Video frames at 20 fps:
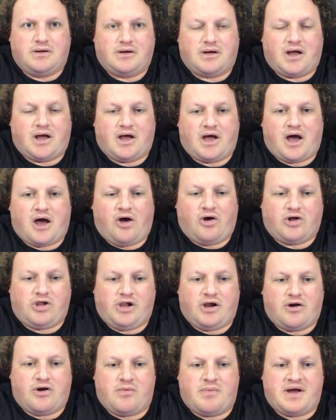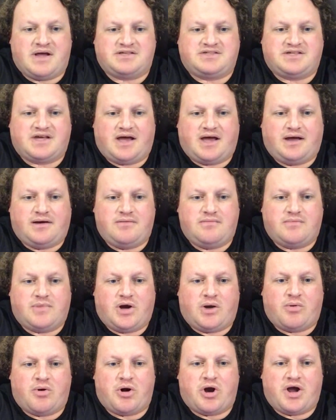All clear on my side.
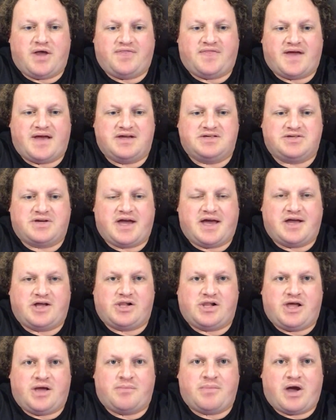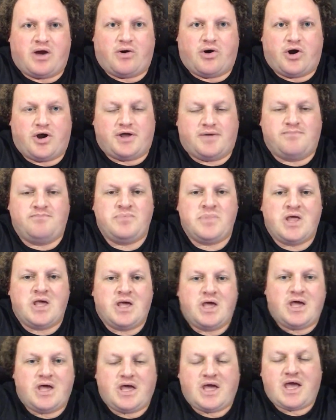I'm all right, thanks. Okay, Clem, how are you?
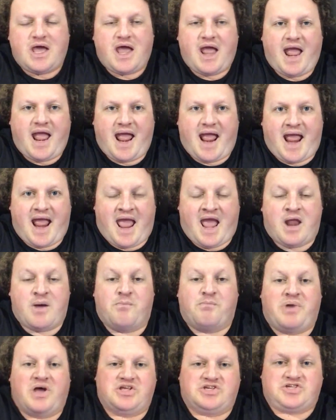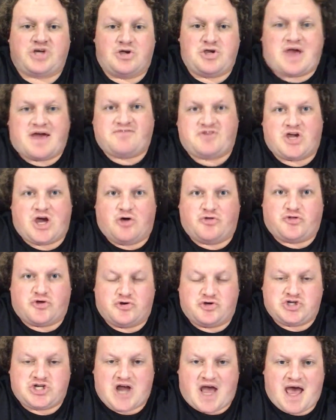But so you have to go
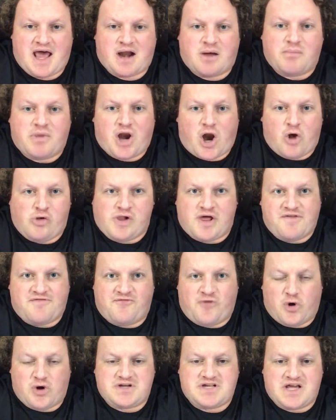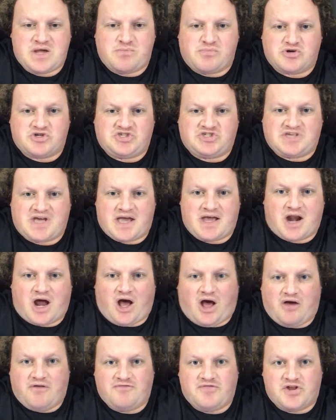through China, but only 14%
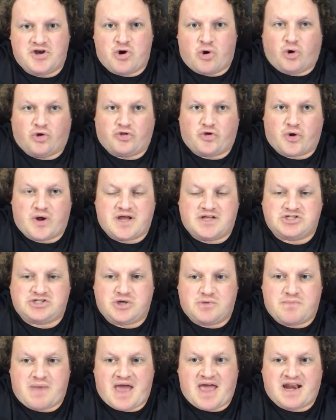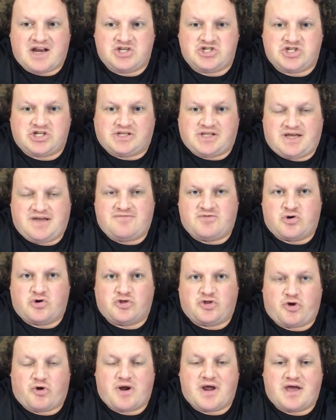of the North Koreans who manage to leave
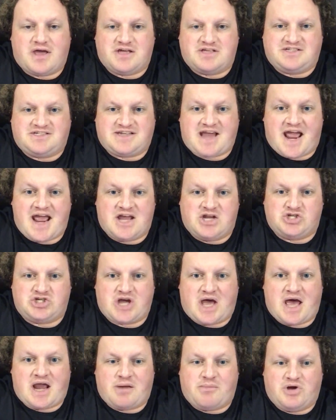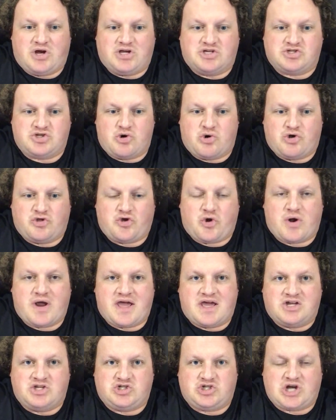North Korea stay in China, because North
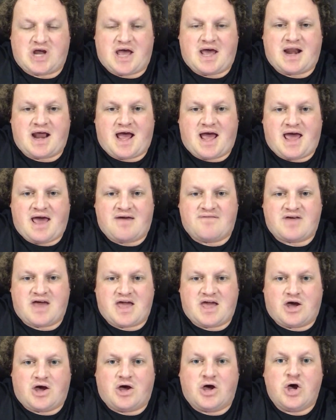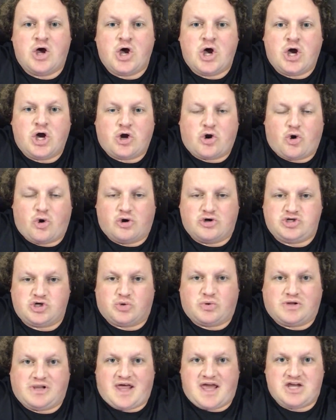Korea and China have a cordial
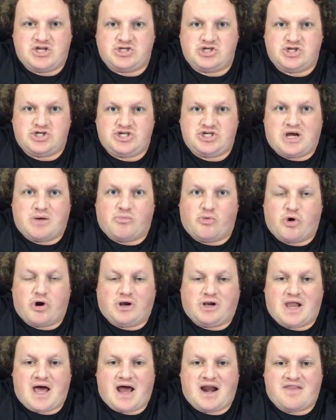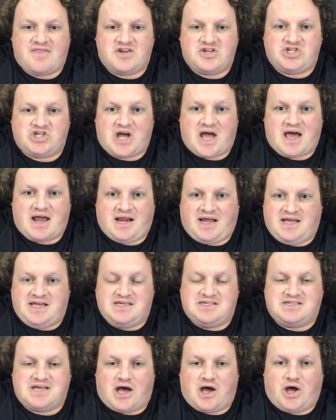relationship where a lot of the
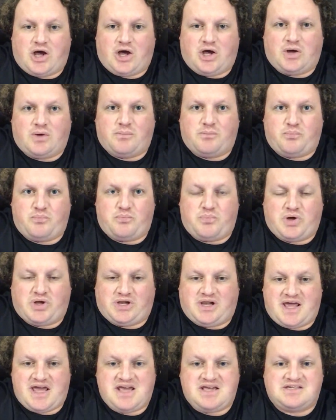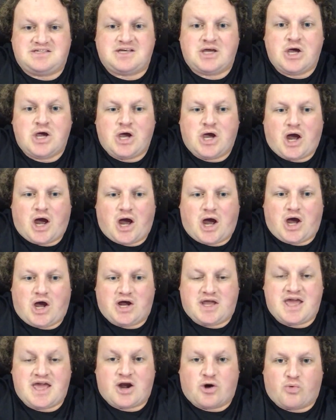Chinese police
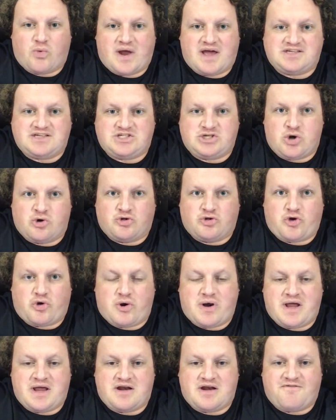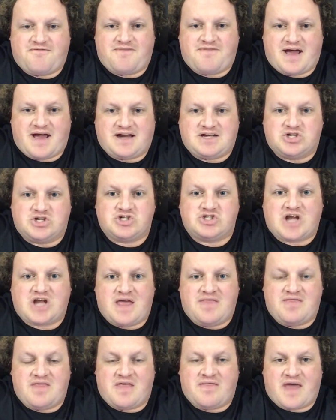can arrest North Korean defectors,
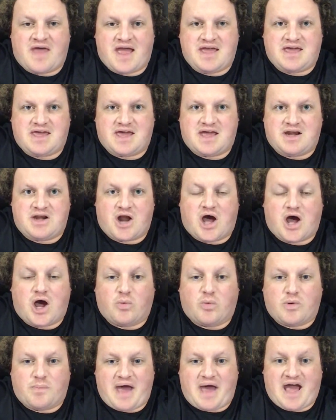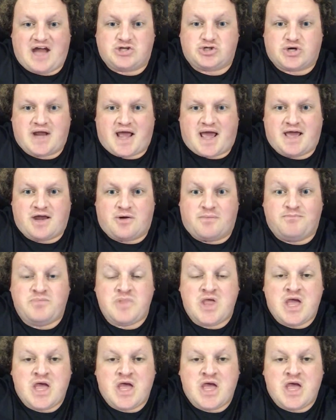and then they can repatriate them.